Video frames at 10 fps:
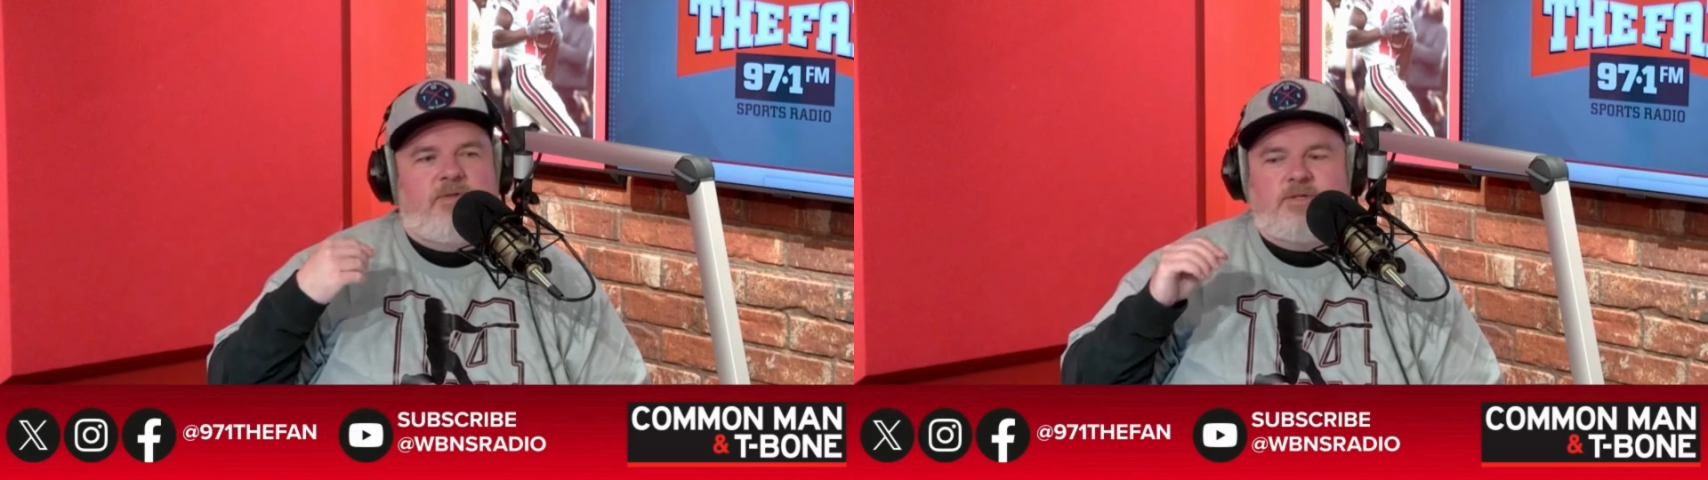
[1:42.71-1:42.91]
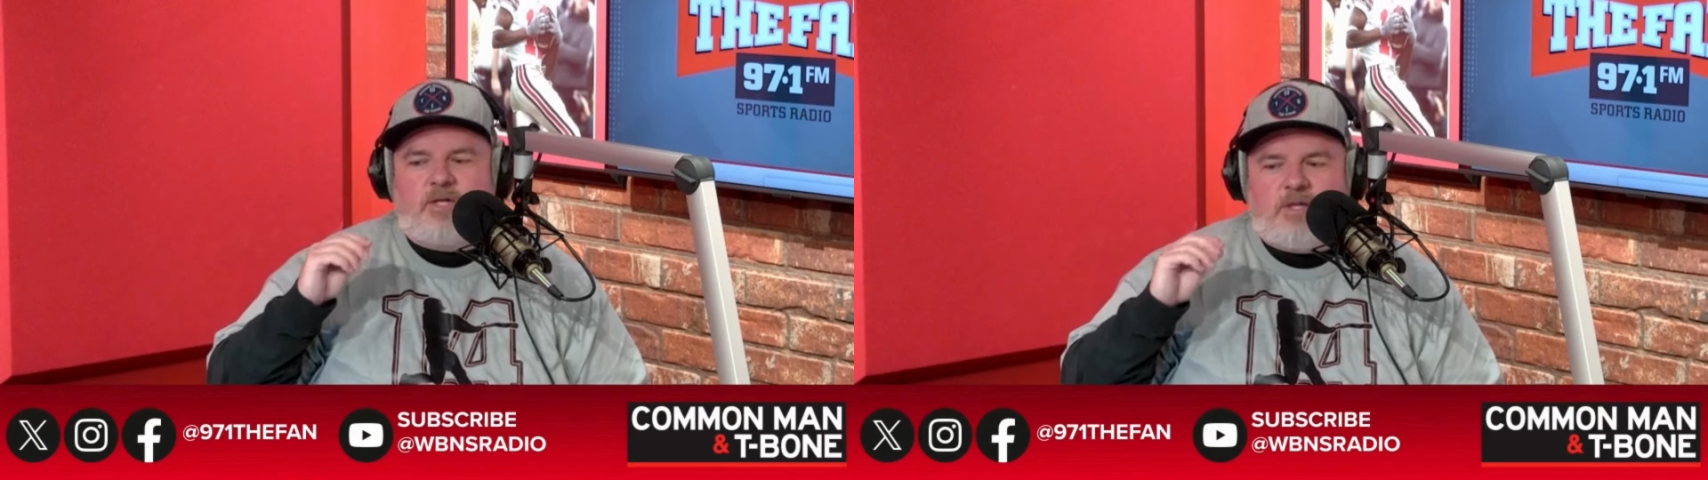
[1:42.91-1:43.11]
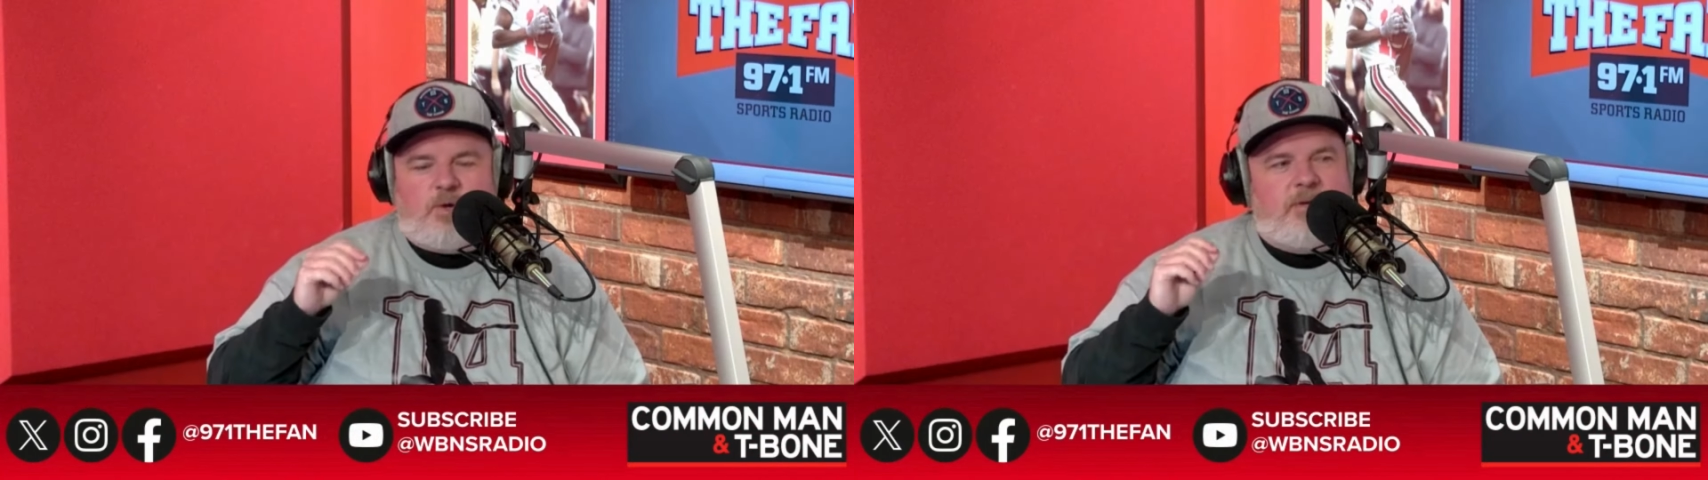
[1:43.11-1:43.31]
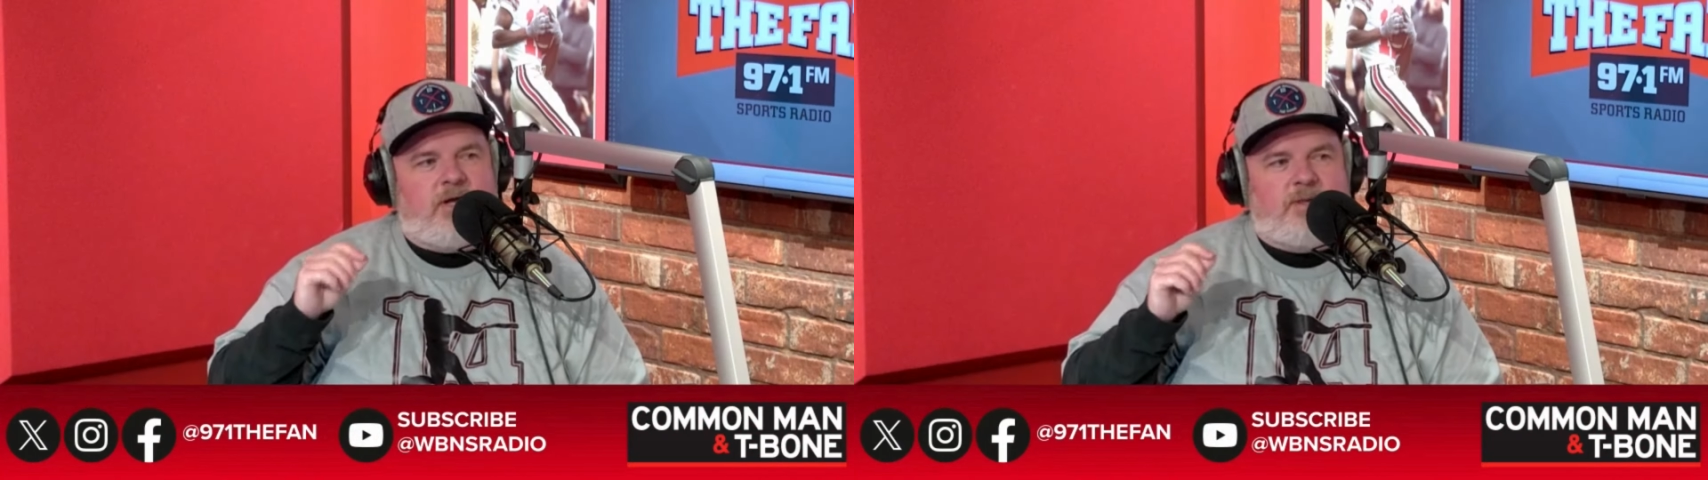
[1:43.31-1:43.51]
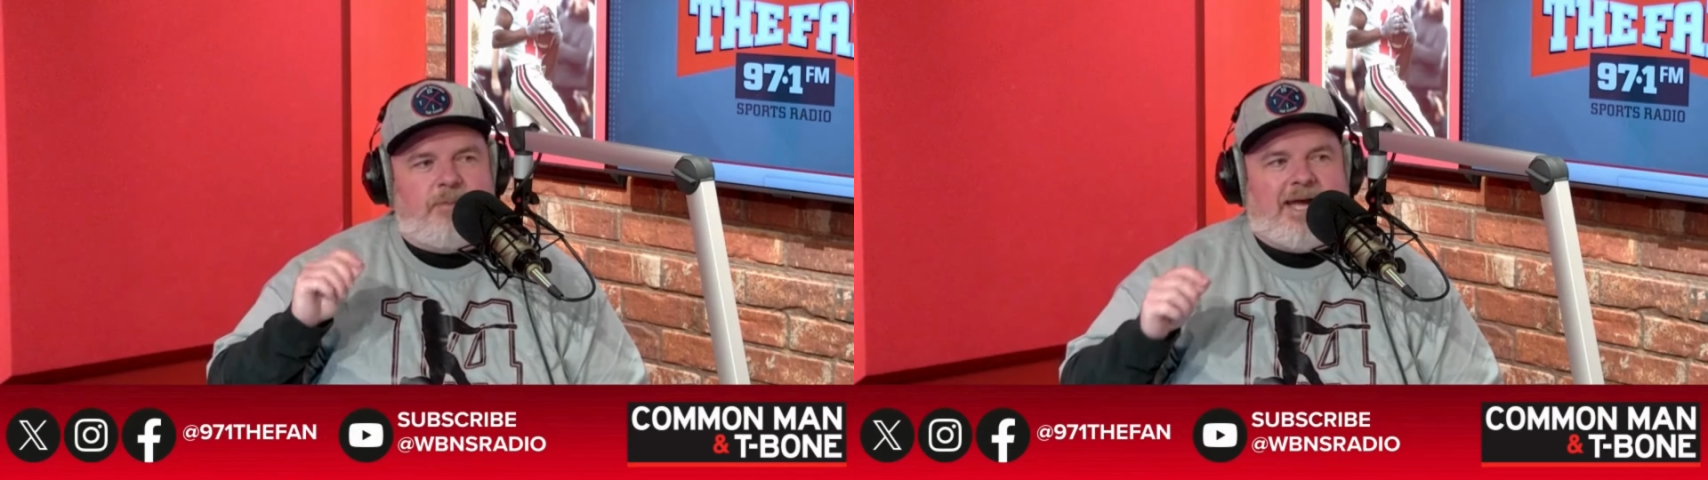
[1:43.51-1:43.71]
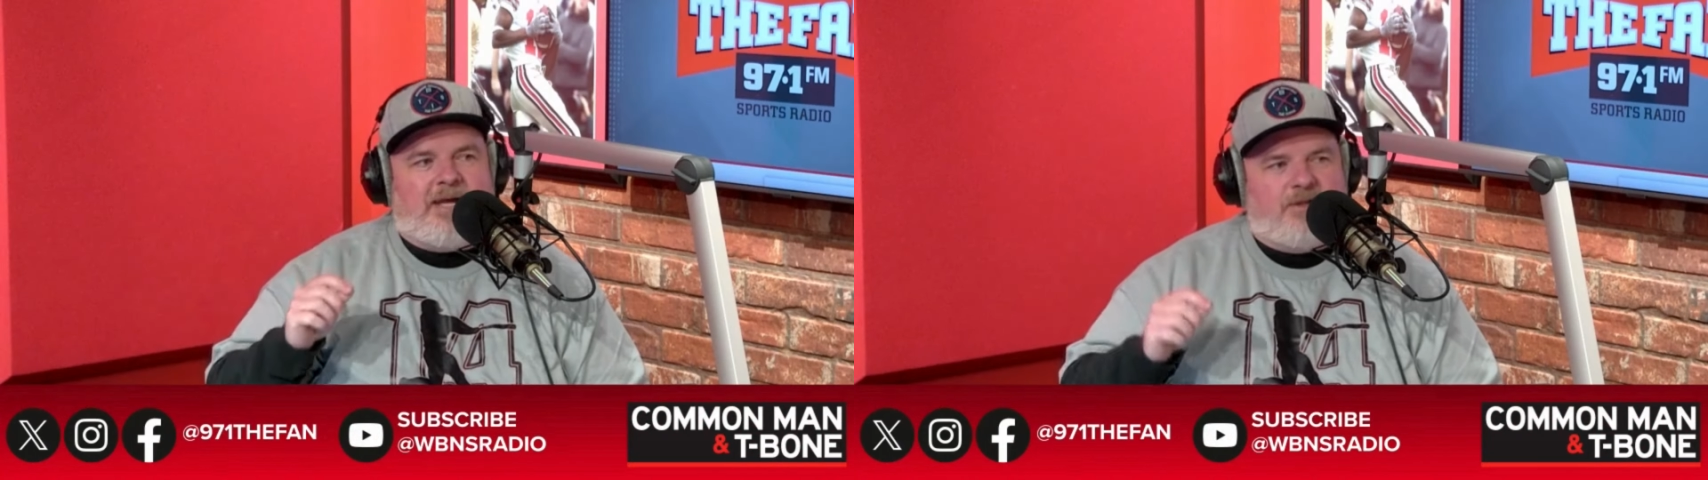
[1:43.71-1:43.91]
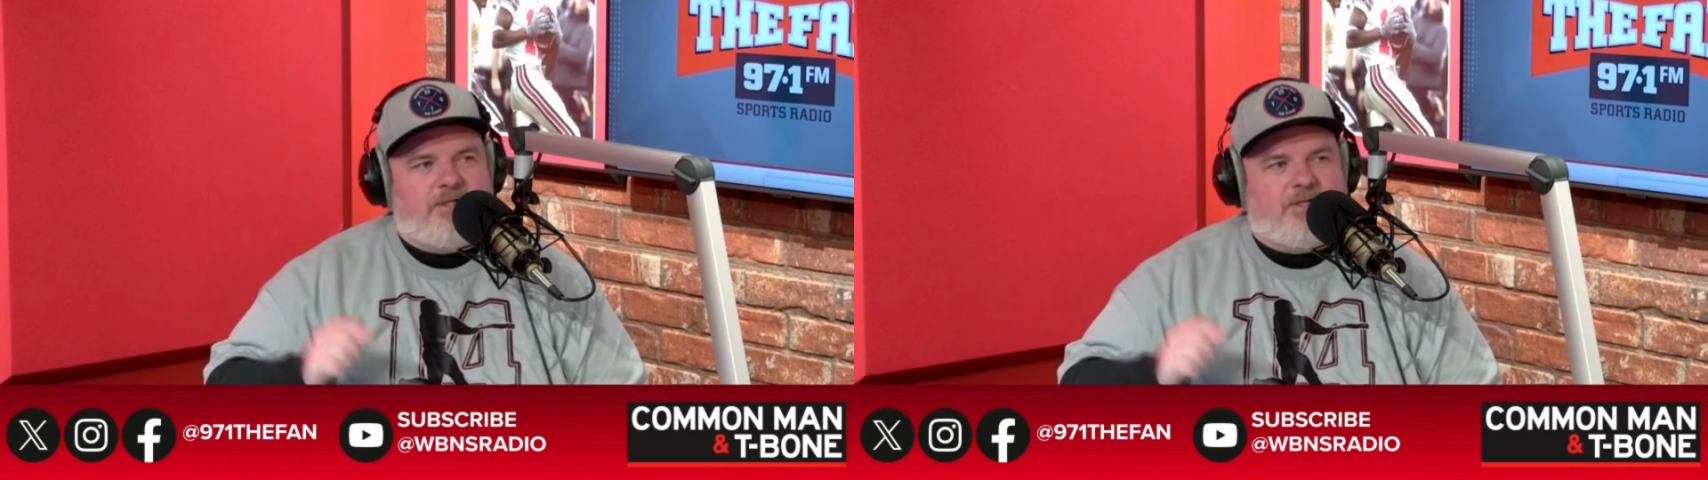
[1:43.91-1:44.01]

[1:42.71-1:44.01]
there's a little bit on the back of